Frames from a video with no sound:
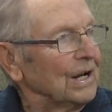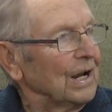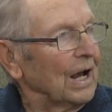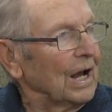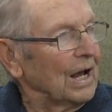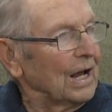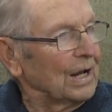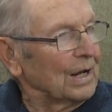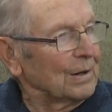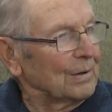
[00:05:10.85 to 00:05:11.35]

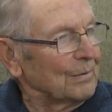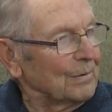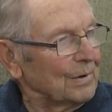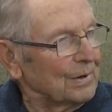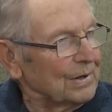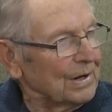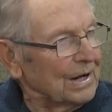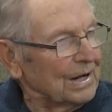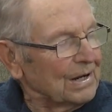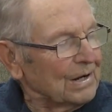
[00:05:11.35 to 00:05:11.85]

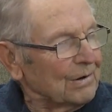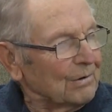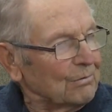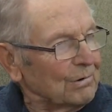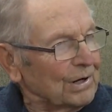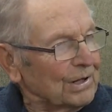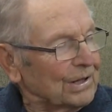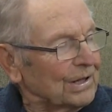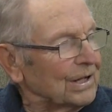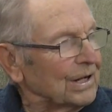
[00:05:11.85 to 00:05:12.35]
and
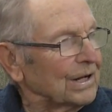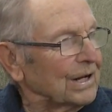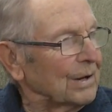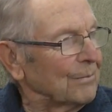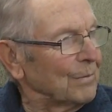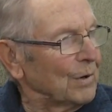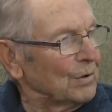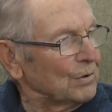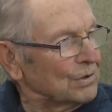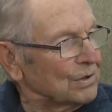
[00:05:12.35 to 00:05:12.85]
written
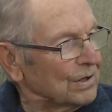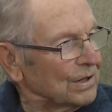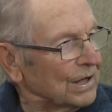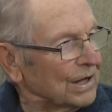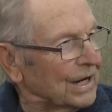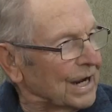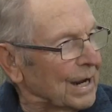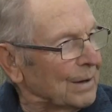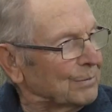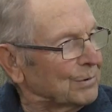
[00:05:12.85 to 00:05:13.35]
most of the
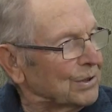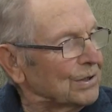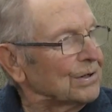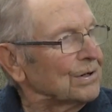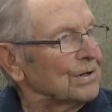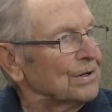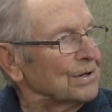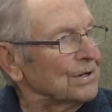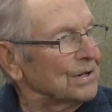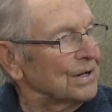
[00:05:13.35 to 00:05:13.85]

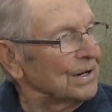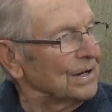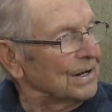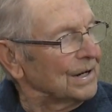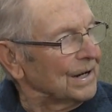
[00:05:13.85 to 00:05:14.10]
captions